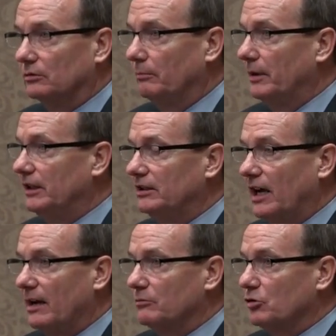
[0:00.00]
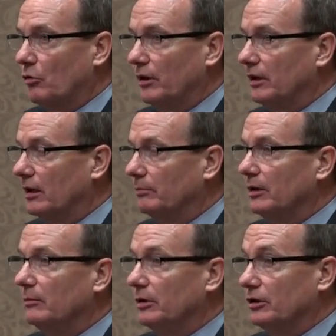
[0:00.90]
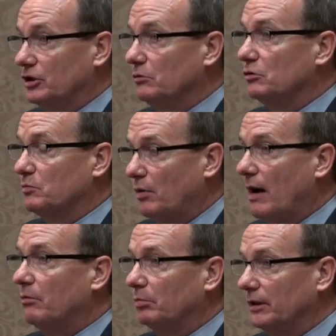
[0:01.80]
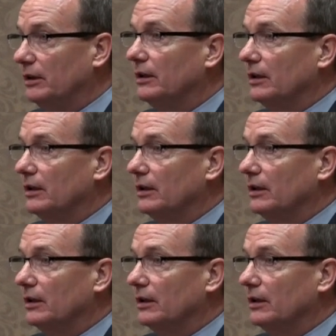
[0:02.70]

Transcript: many times growing up because she was probably